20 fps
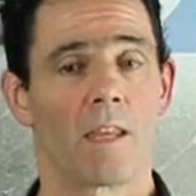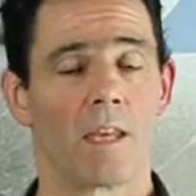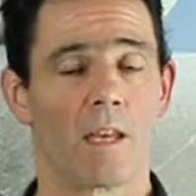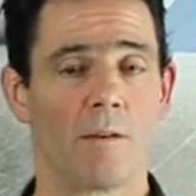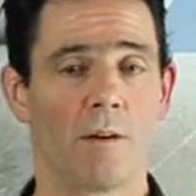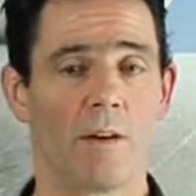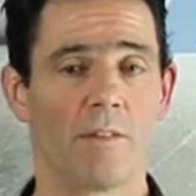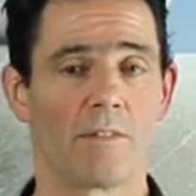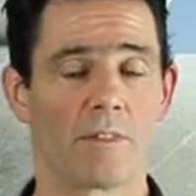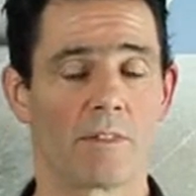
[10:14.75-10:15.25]

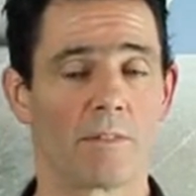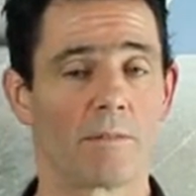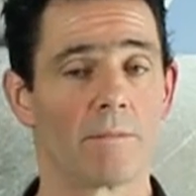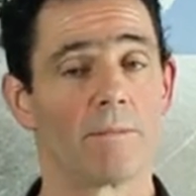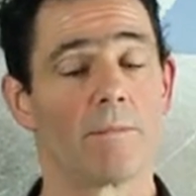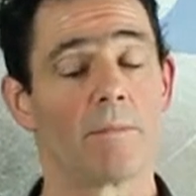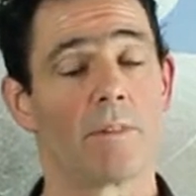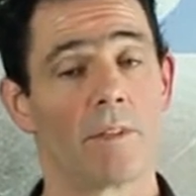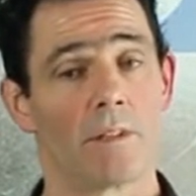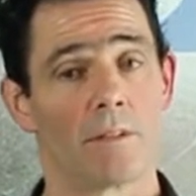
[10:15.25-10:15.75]
However,
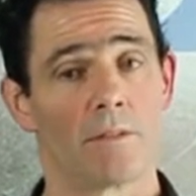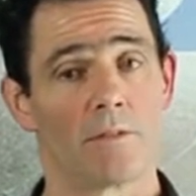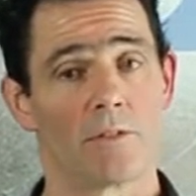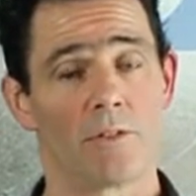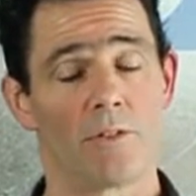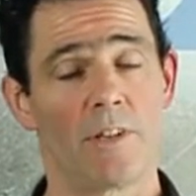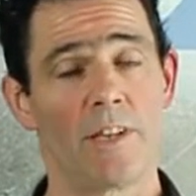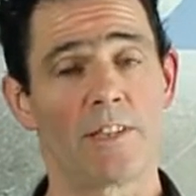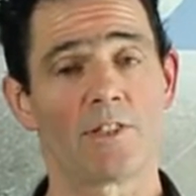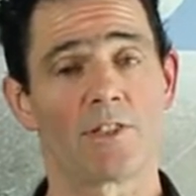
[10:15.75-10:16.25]

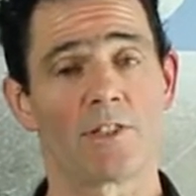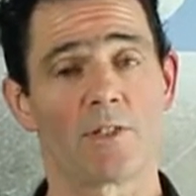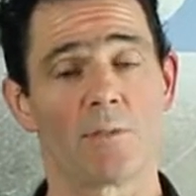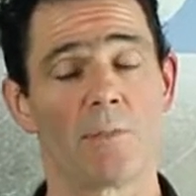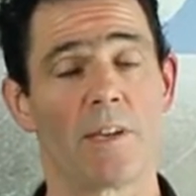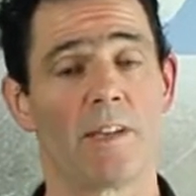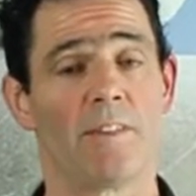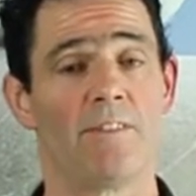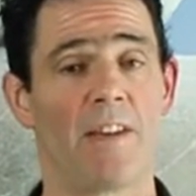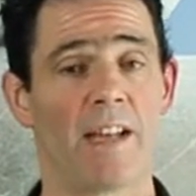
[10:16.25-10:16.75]
there is
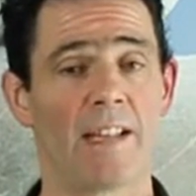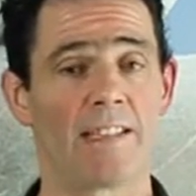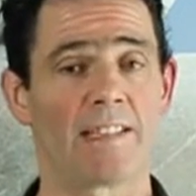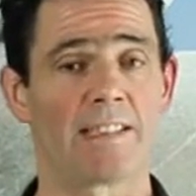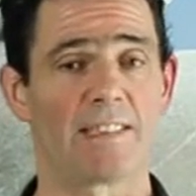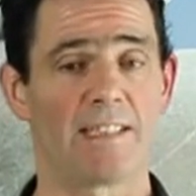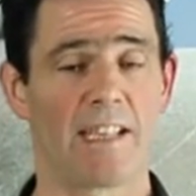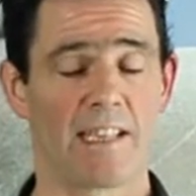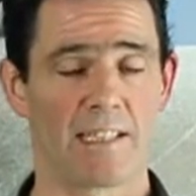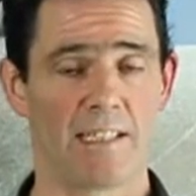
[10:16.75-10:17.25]
some
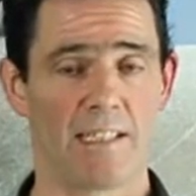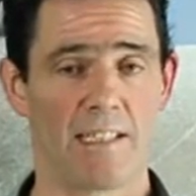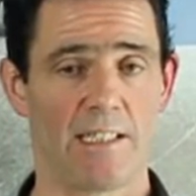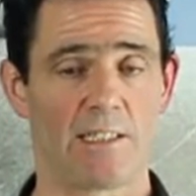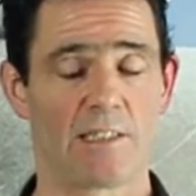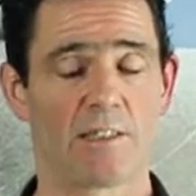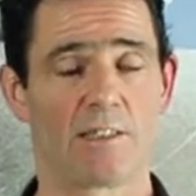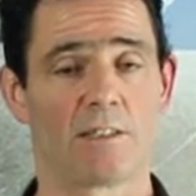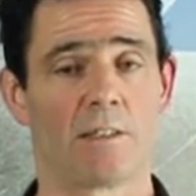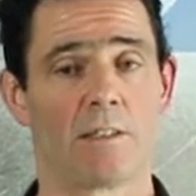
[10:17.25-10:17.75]
advanced
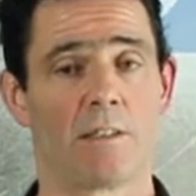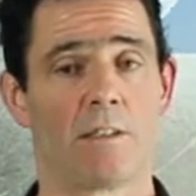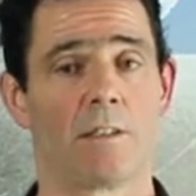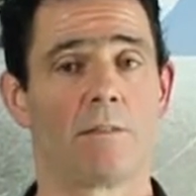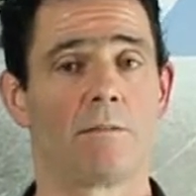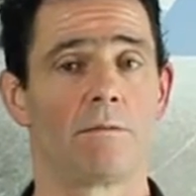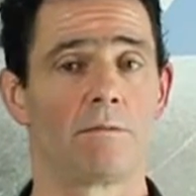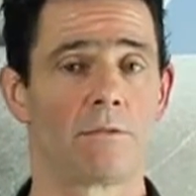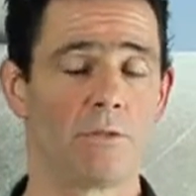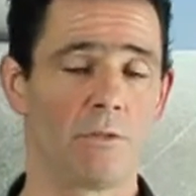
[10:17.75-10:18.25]
techniques
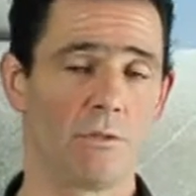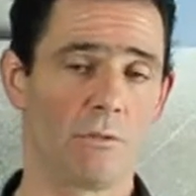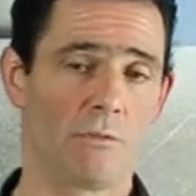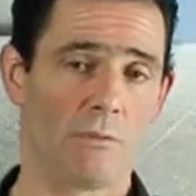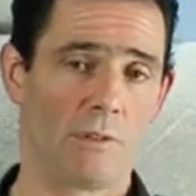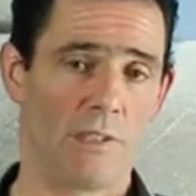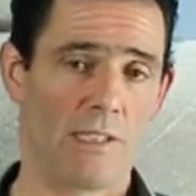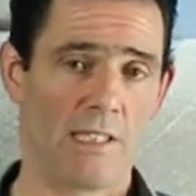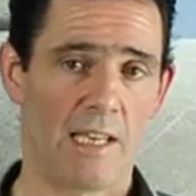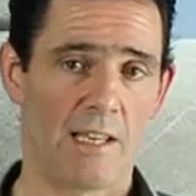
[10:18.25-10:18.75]
to
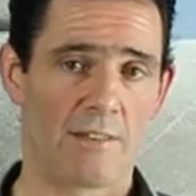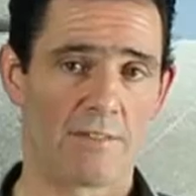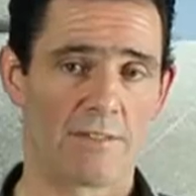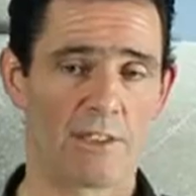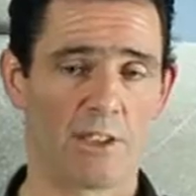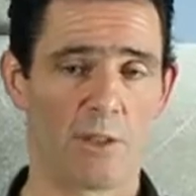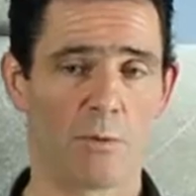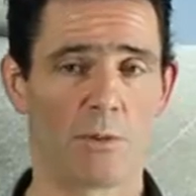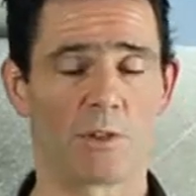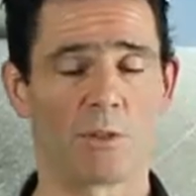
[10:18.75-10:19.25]

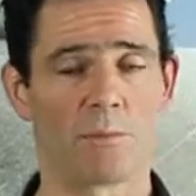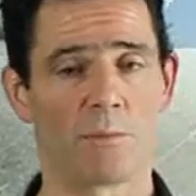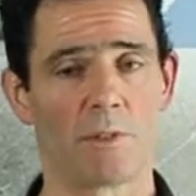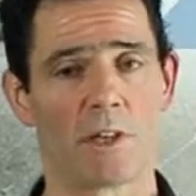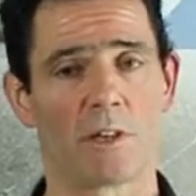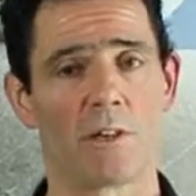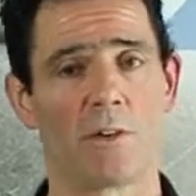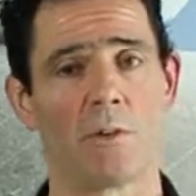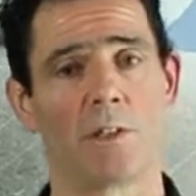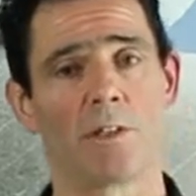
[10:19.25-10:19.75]
EFT which I'm
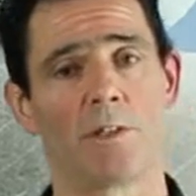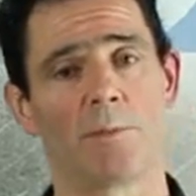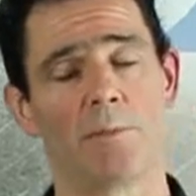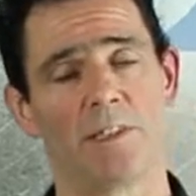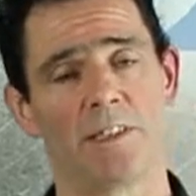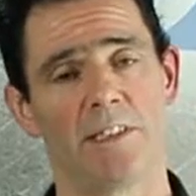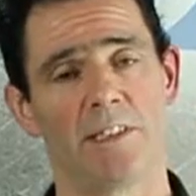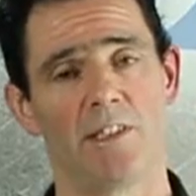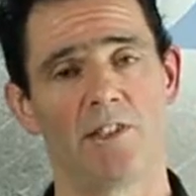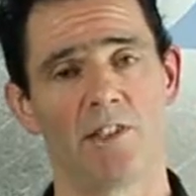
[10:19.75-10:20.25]
not going to be
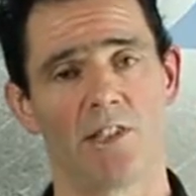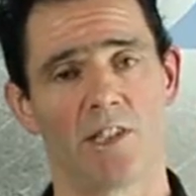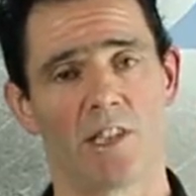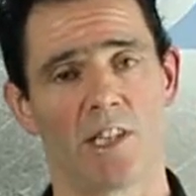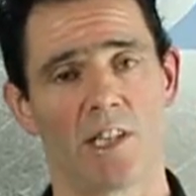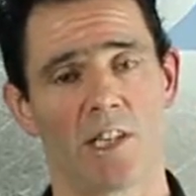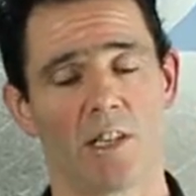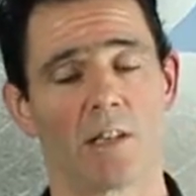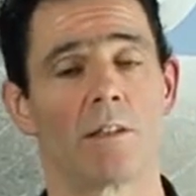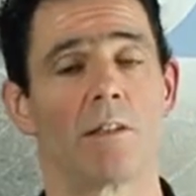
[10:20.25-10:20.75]
teaching
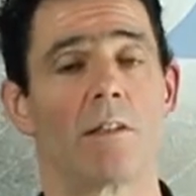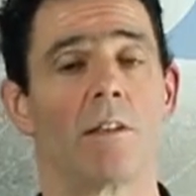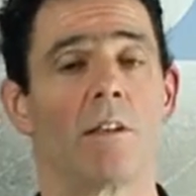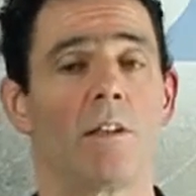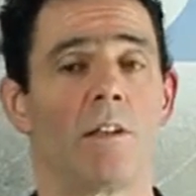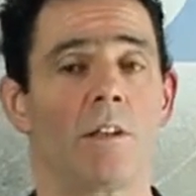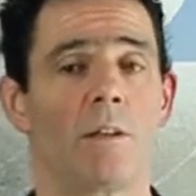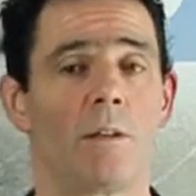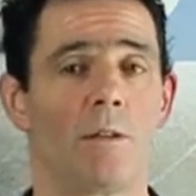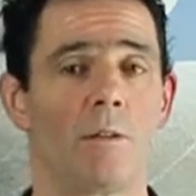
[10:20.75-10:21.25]
here.
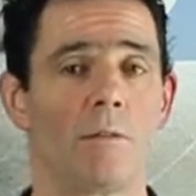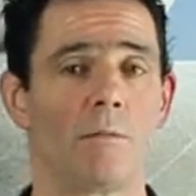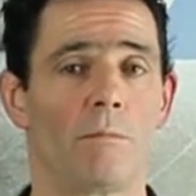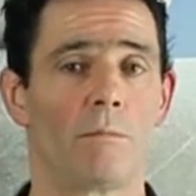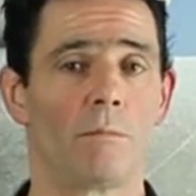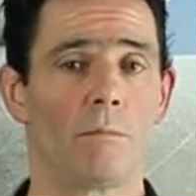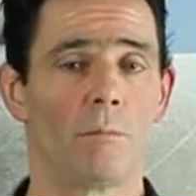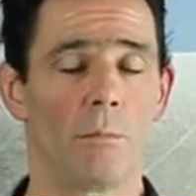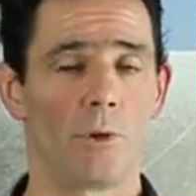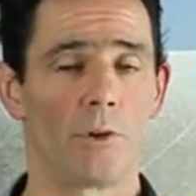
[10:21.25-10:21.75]

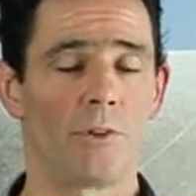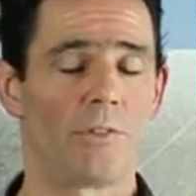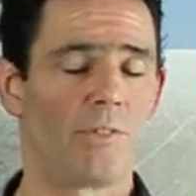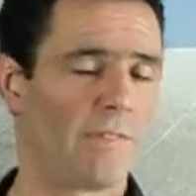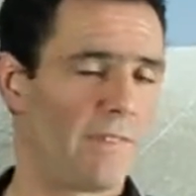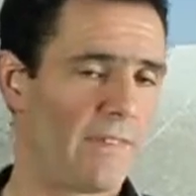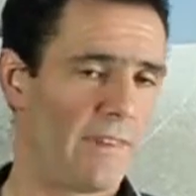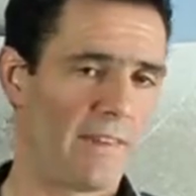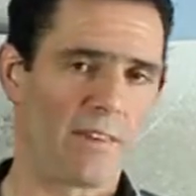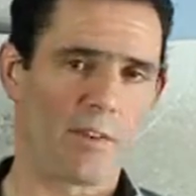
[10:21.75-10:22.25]
But
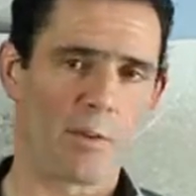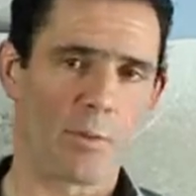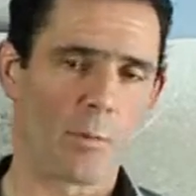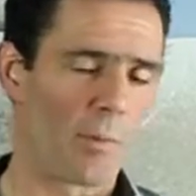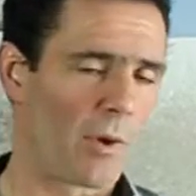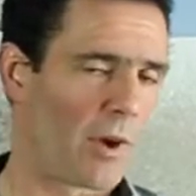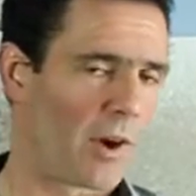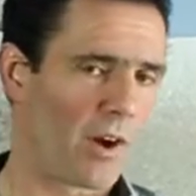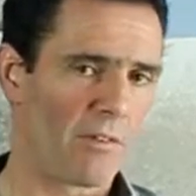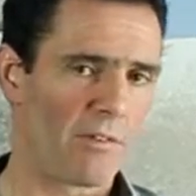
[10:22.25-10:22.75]
this is
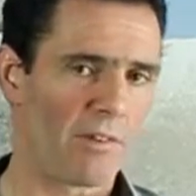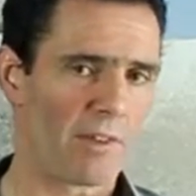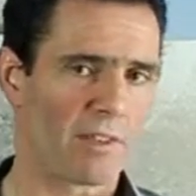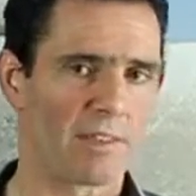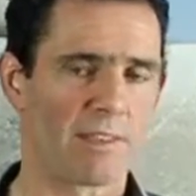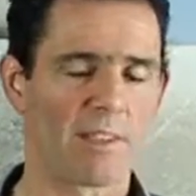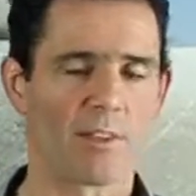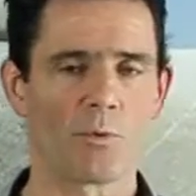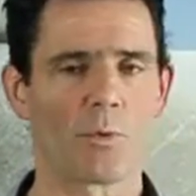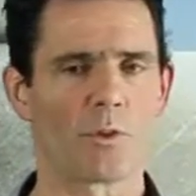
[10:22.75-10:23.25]

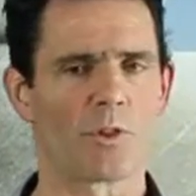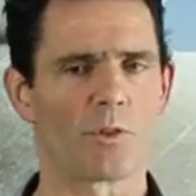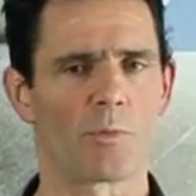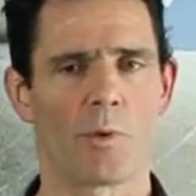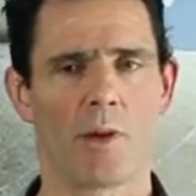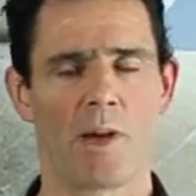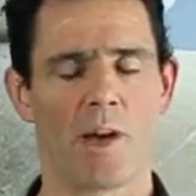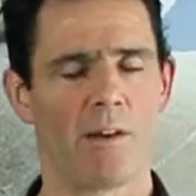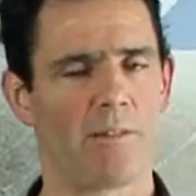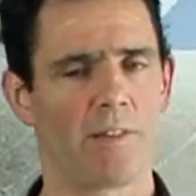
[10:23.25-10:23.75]
perfect. This works
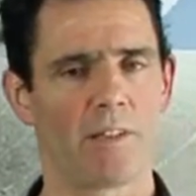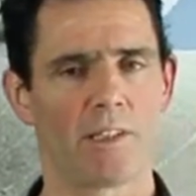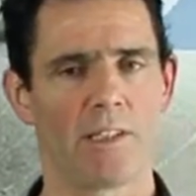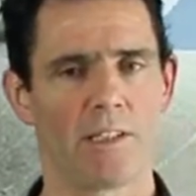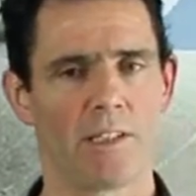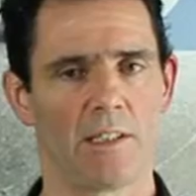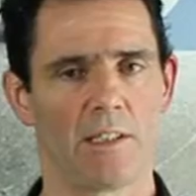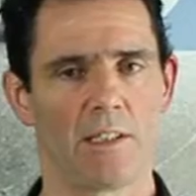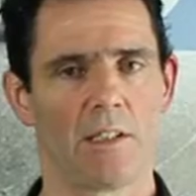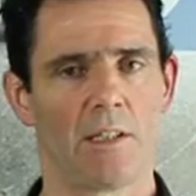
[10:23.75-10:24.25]

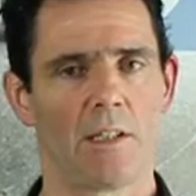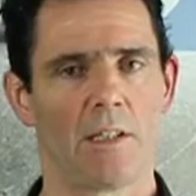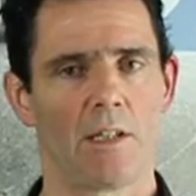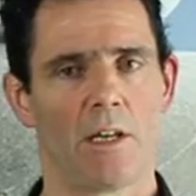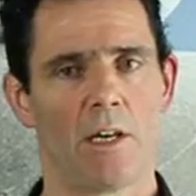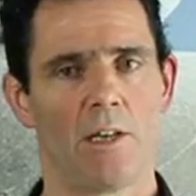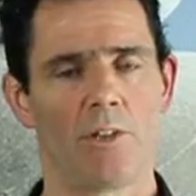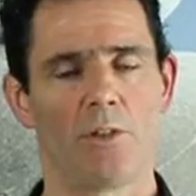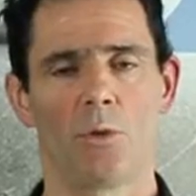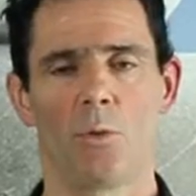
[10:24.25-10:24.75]
perfectly.
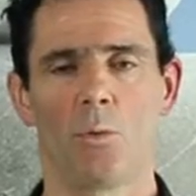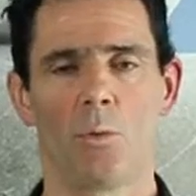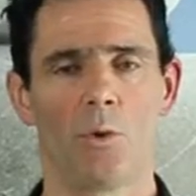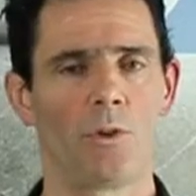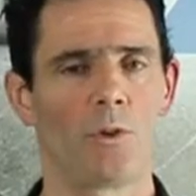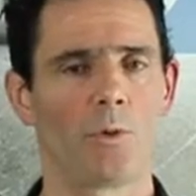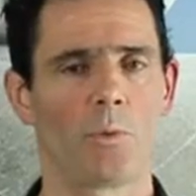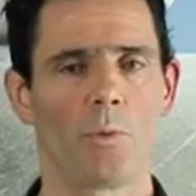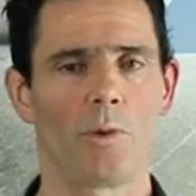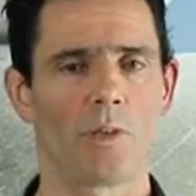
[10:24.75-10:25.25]
I do it
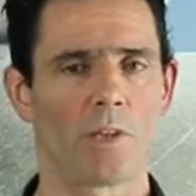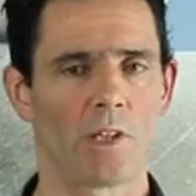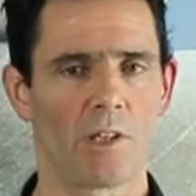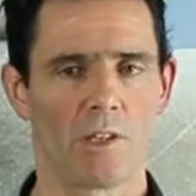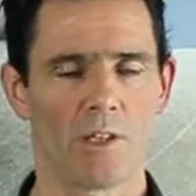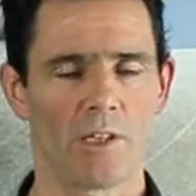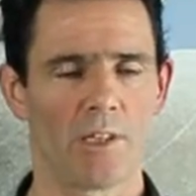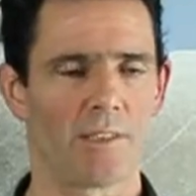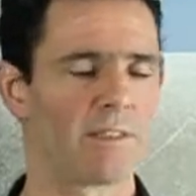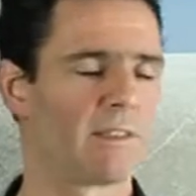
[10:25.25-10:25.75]
one-to-one with
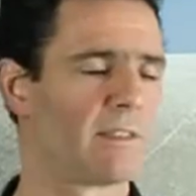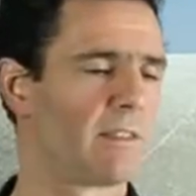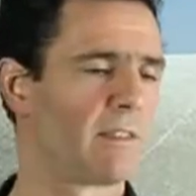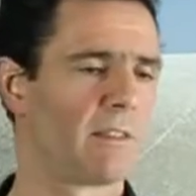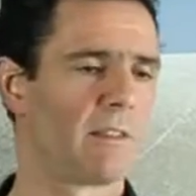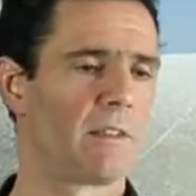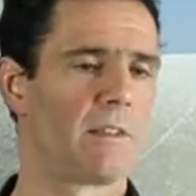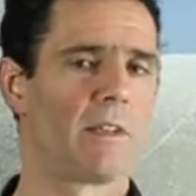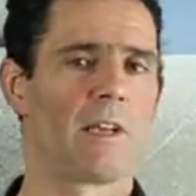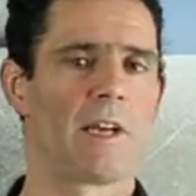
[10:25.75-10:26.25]
clients,
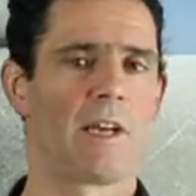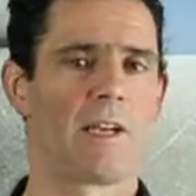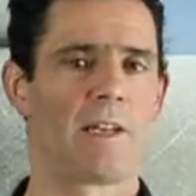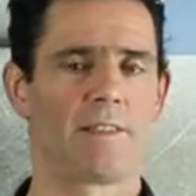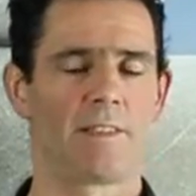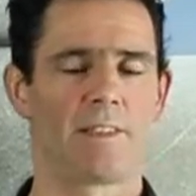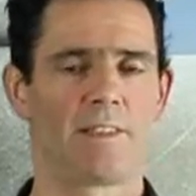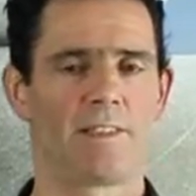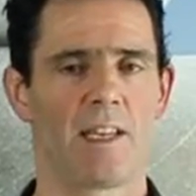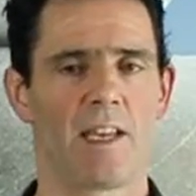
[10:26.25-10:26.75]
and
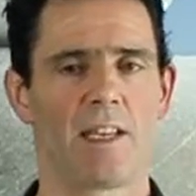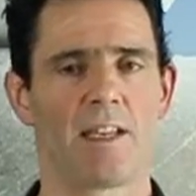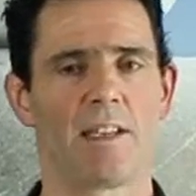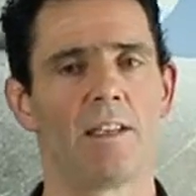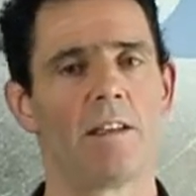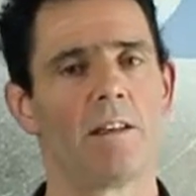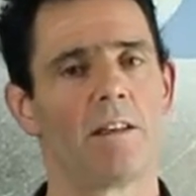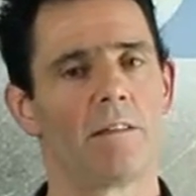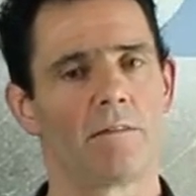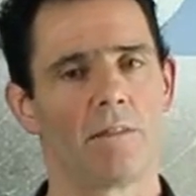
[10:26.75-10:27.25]
as I said,
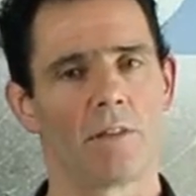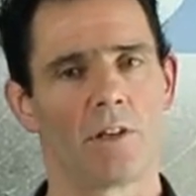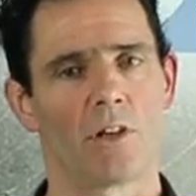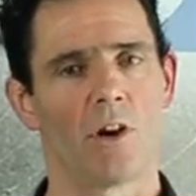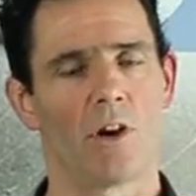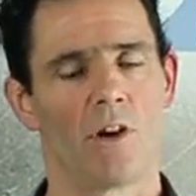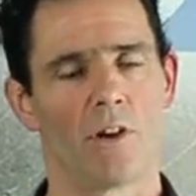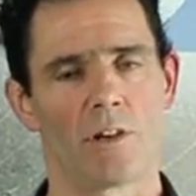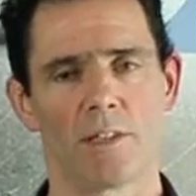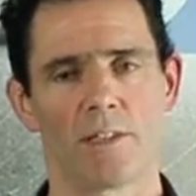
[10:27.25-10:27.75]

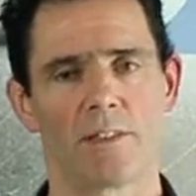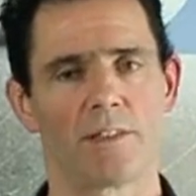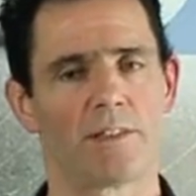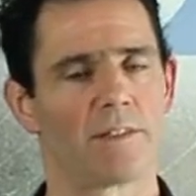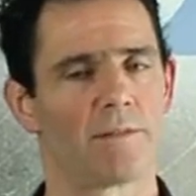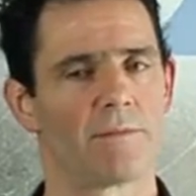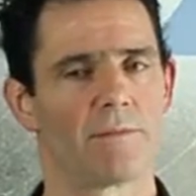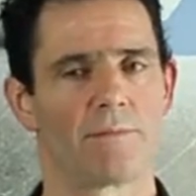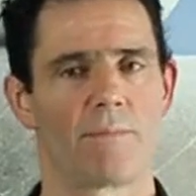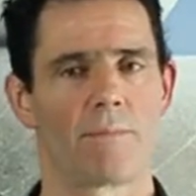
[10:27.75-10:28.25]

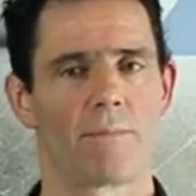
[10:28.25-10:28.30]
recordings,